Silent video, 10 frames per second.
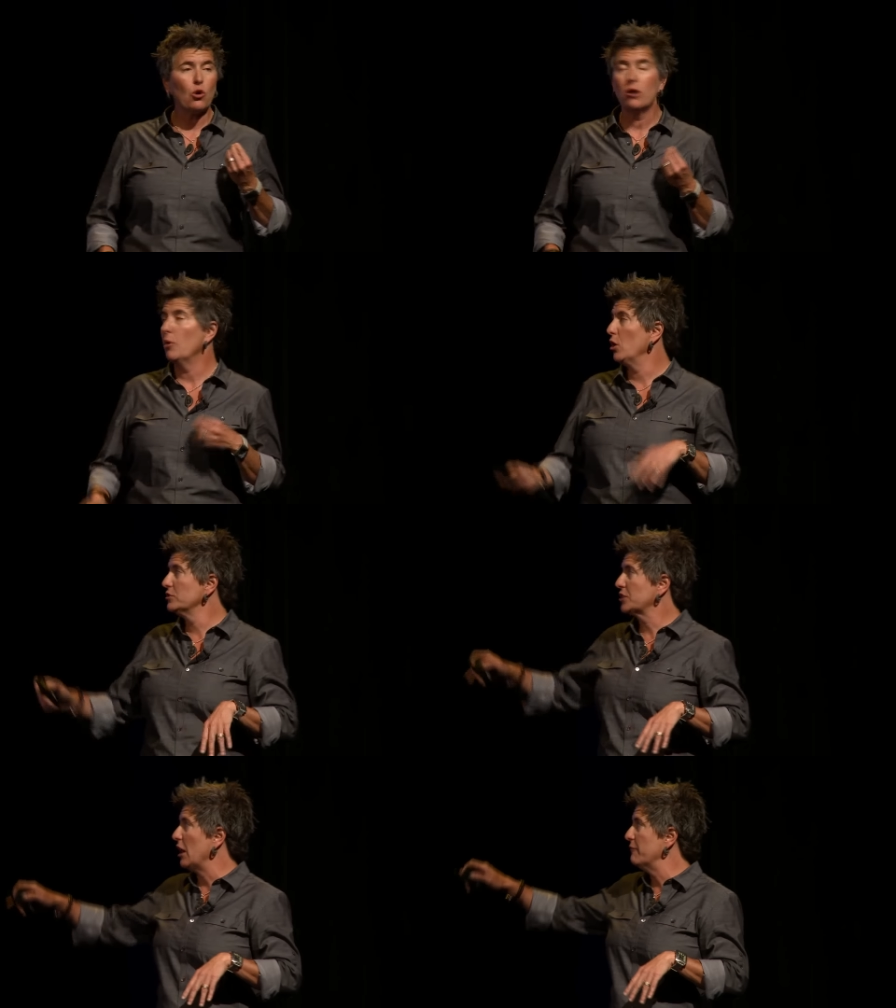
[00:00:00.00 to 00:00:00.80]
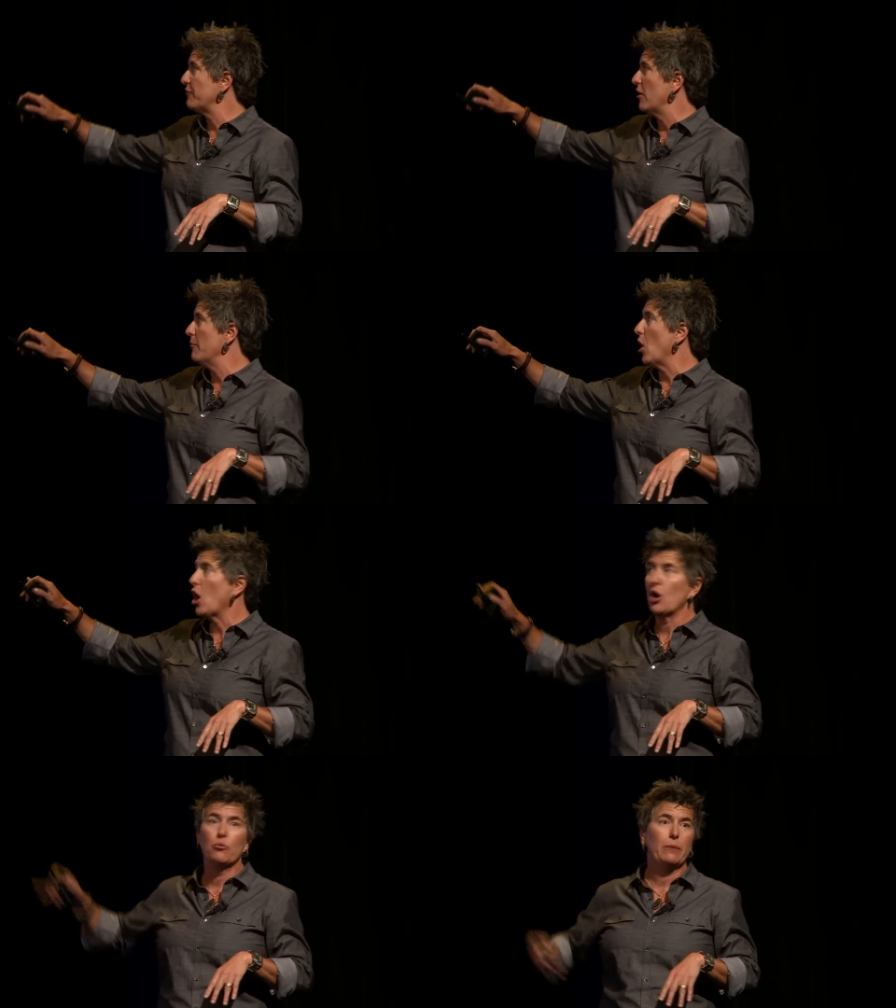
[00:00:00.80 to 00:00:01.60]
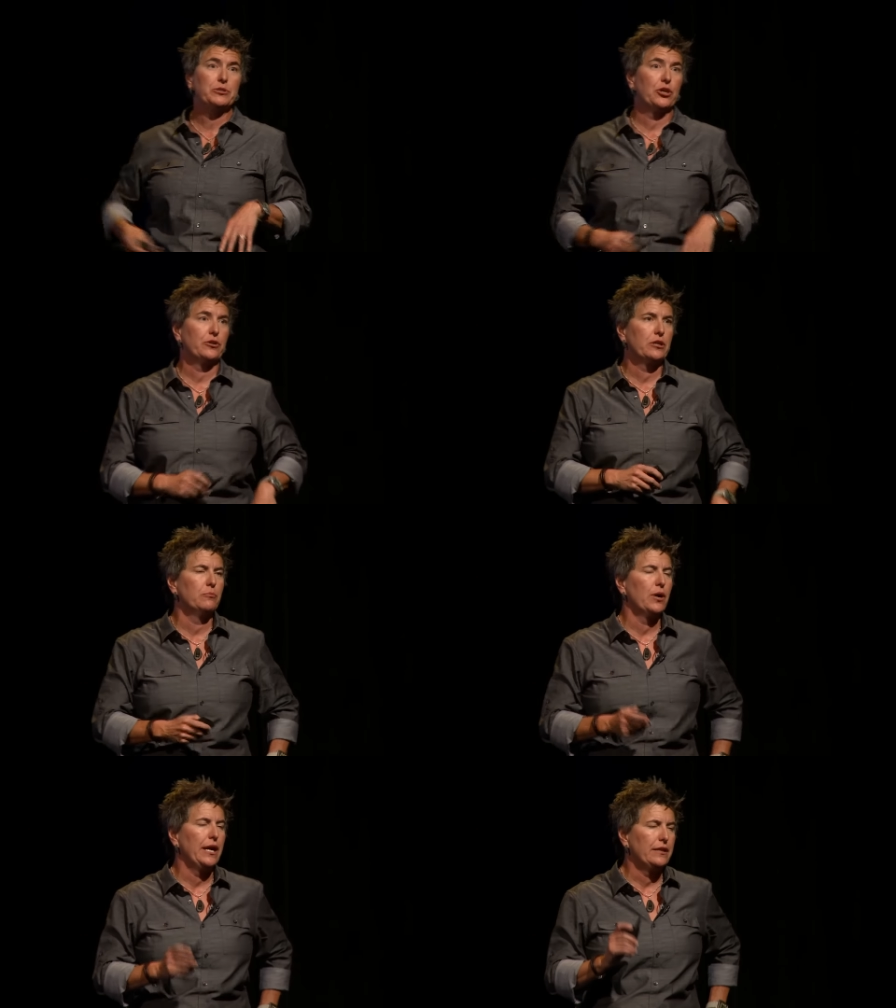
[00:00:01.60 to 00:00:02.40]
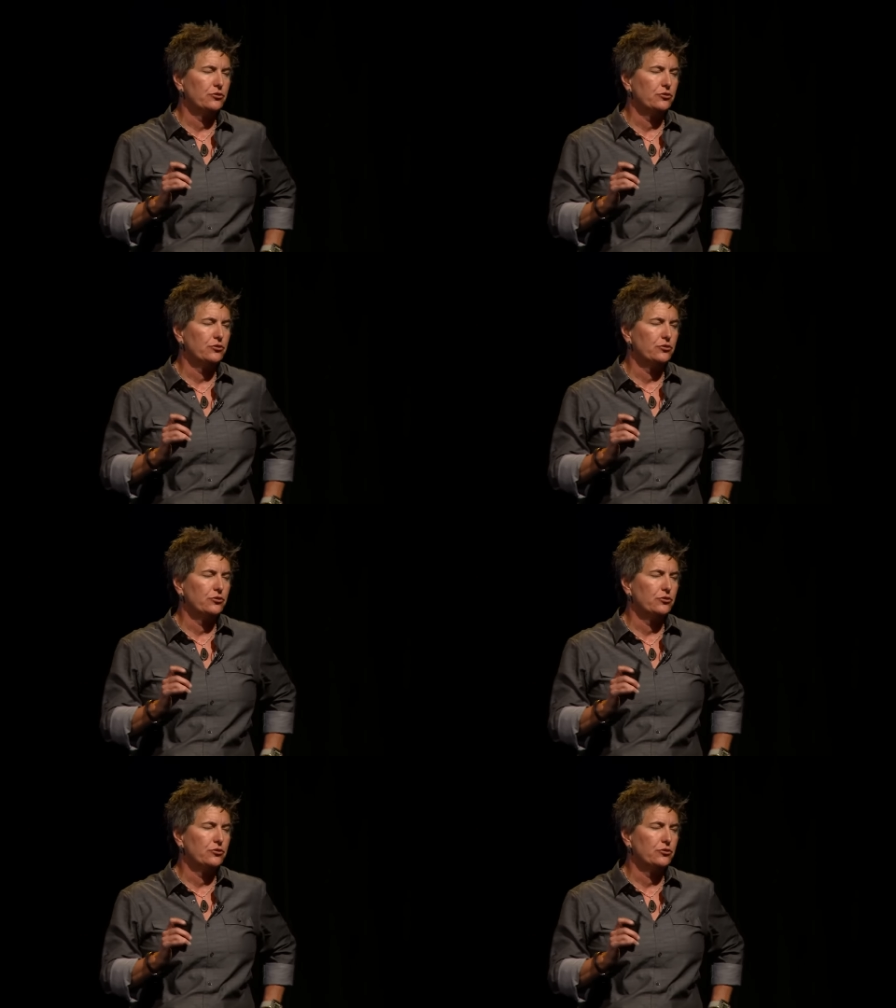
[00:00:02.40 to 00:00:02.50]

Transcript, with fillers: hormones come from our reptilian brain.